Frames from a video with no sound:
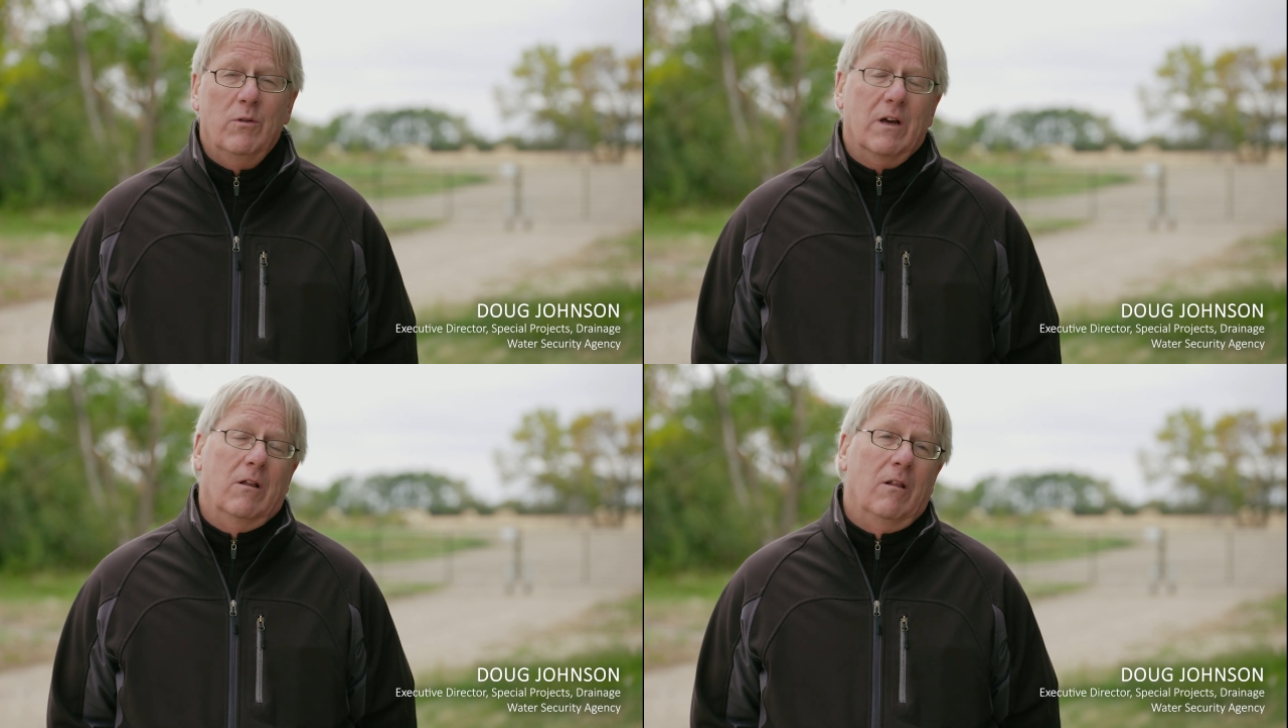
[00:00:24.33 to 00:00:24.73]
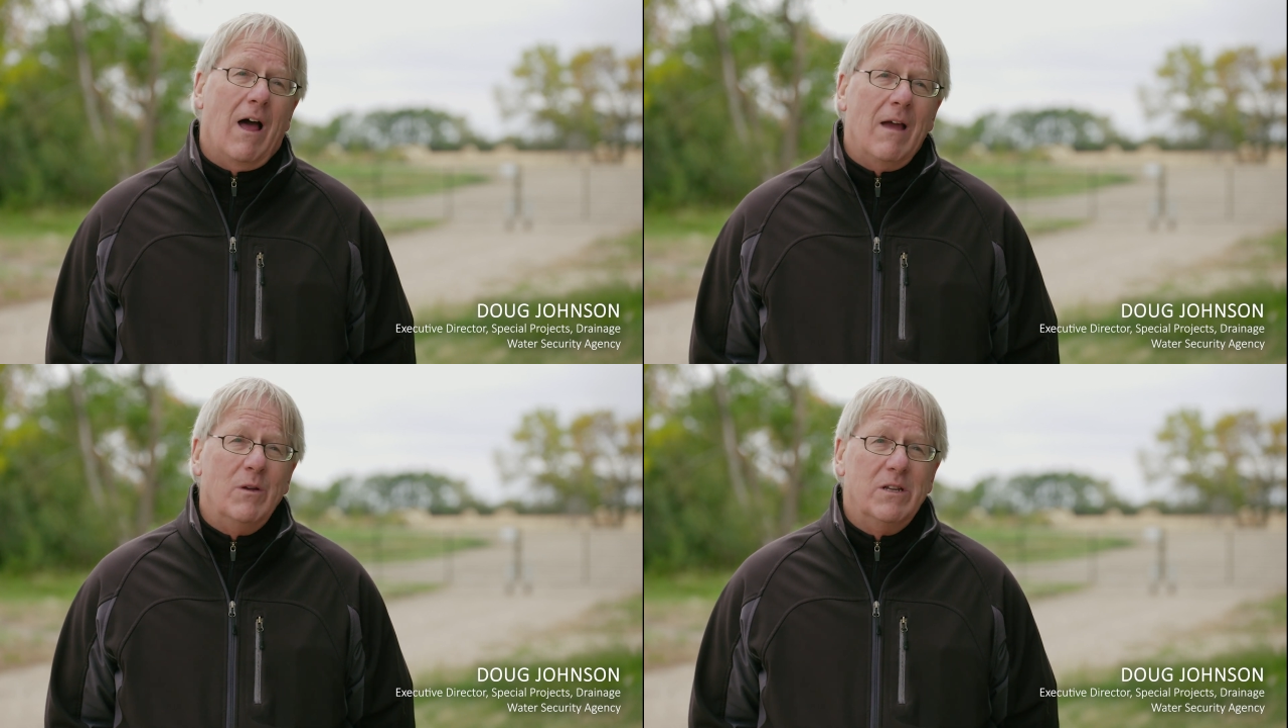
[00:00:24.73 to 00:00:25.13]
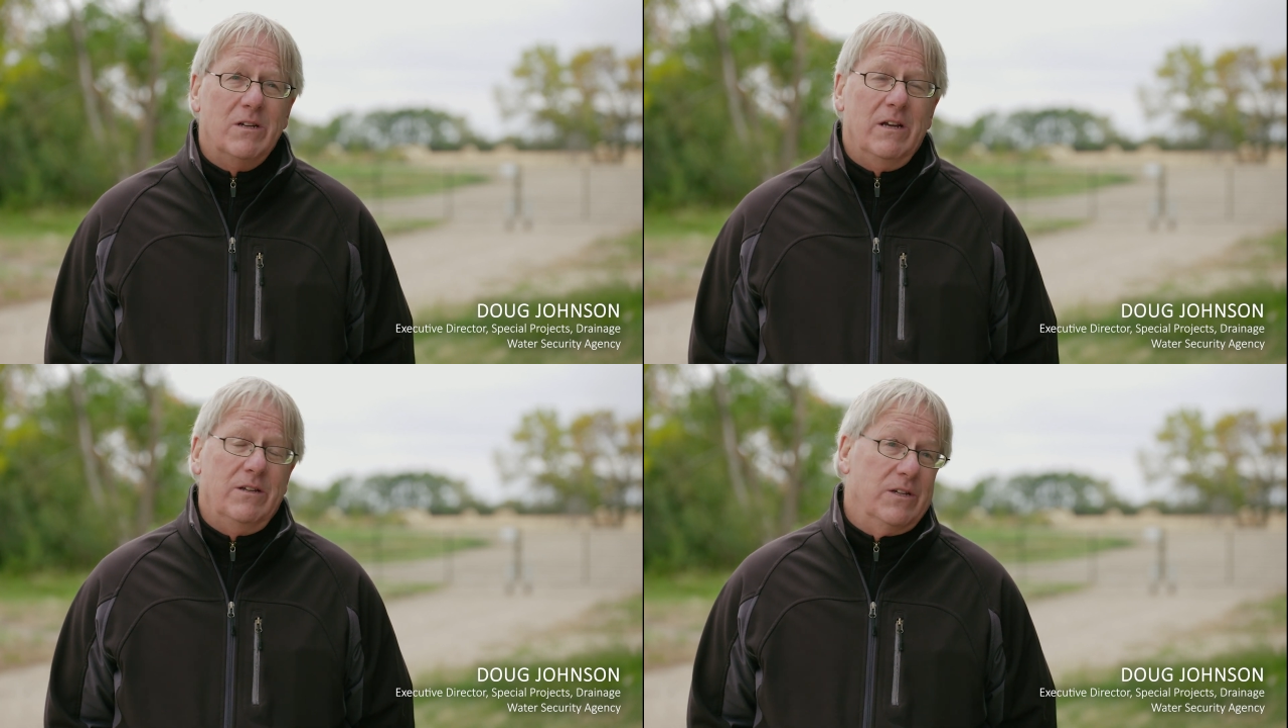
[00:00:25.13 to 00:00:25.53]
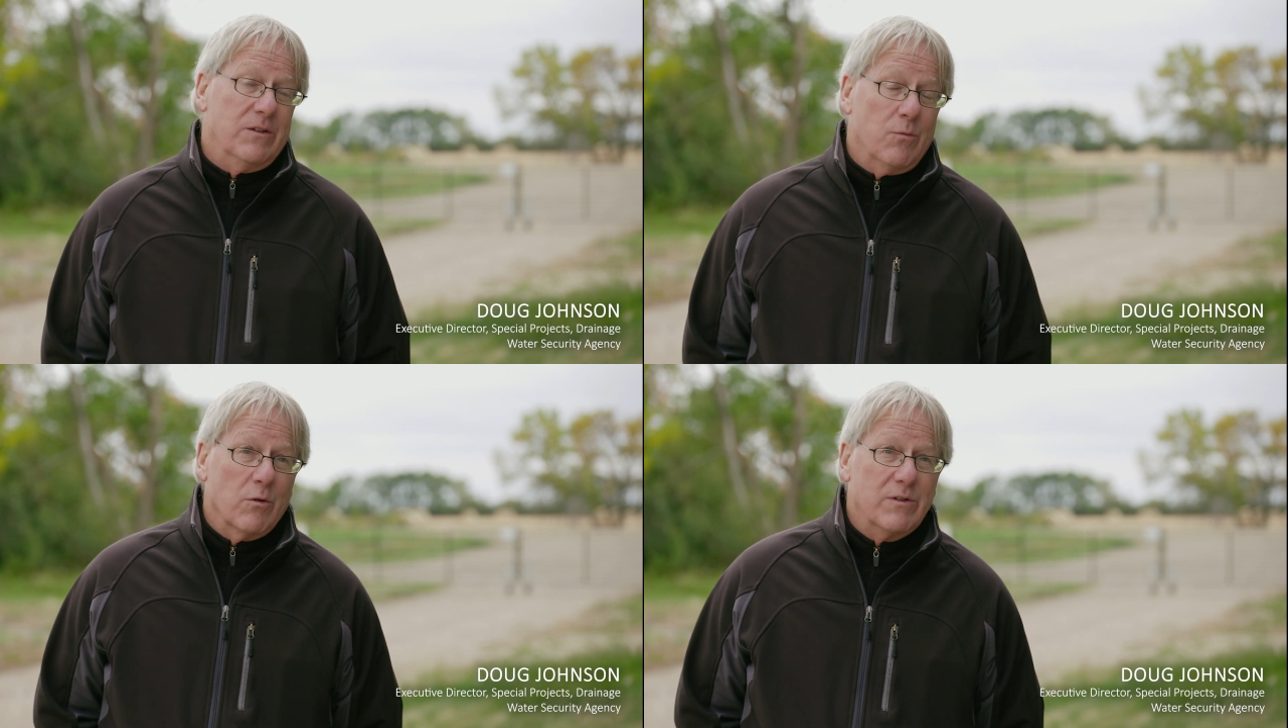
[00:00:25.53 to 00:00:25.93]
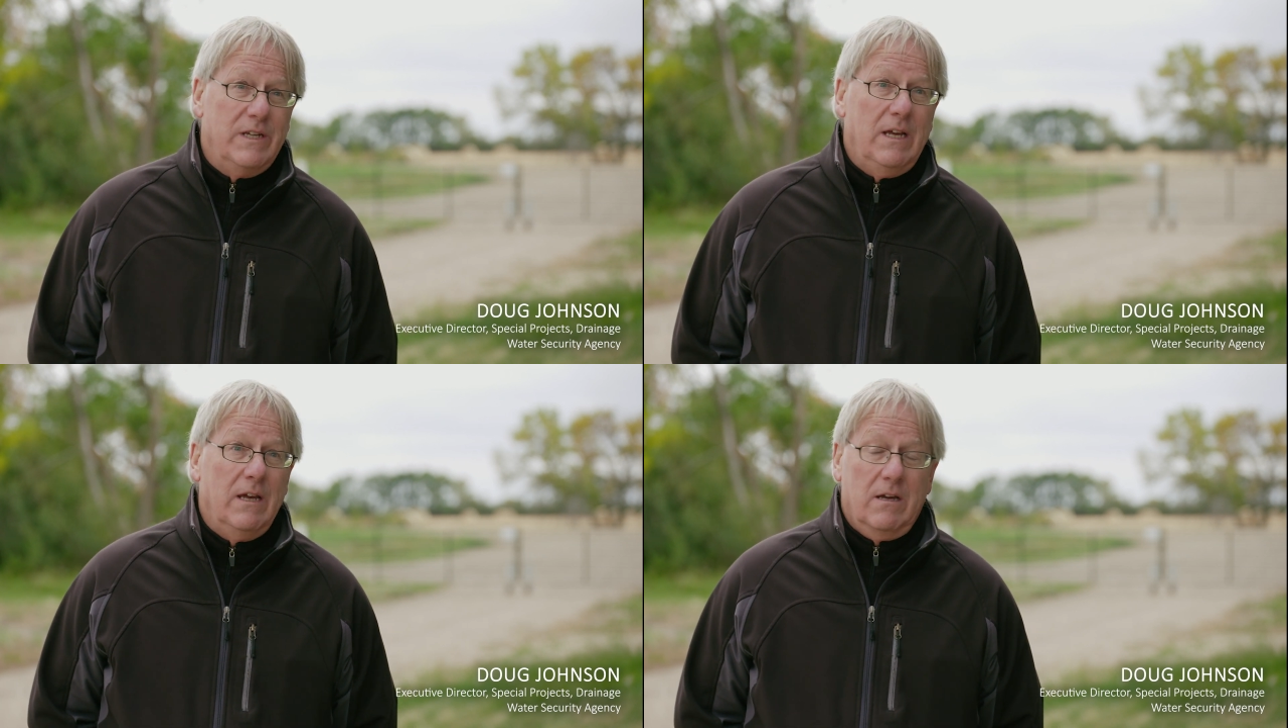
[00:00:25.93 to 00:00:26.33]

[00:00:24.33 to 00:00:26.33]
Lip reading: With the climate changes that we're seeing